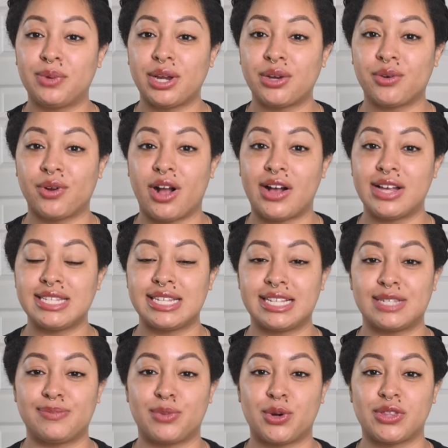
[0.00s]
Red Cross
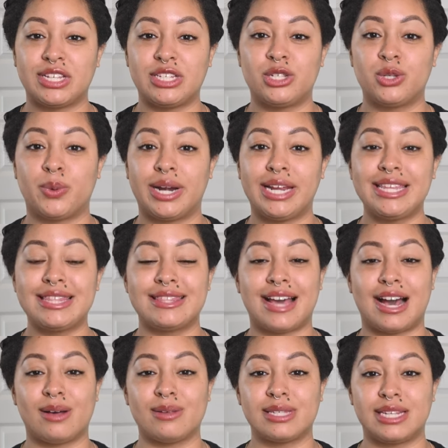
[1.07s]
has more than
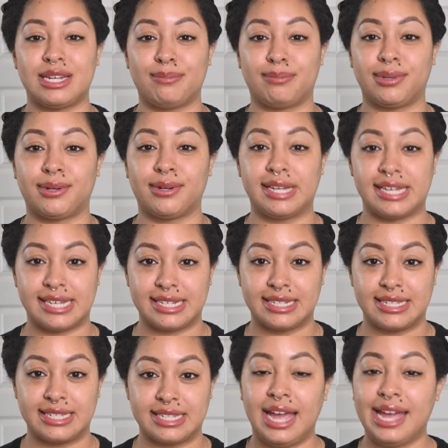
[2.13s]
20,000
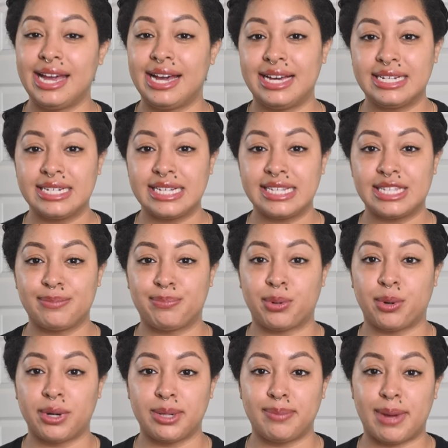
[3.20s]
employees and is
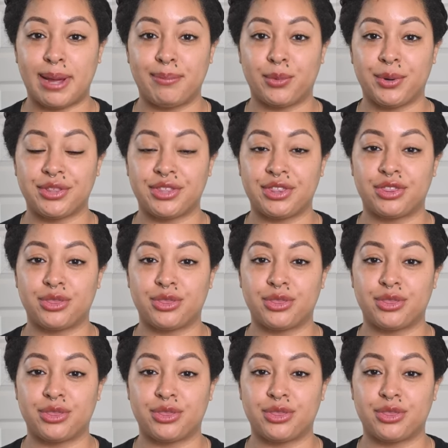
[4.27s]
supported by more than